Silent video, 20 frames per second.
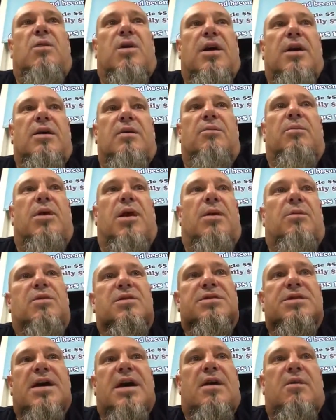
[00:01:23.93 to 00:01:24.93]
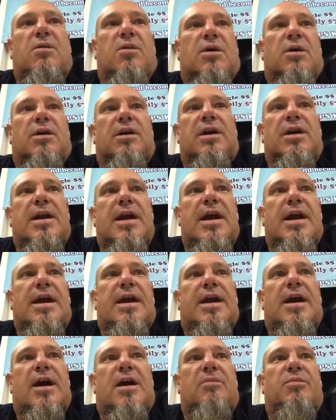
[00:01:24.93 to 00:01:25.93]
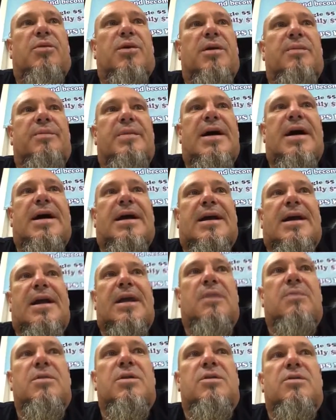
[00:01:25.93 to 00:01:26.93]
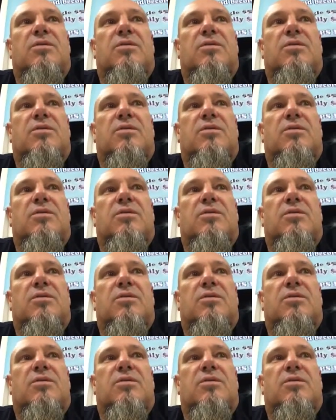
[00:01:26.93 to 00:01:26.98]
while her mom was at work and hang out and play backgammon,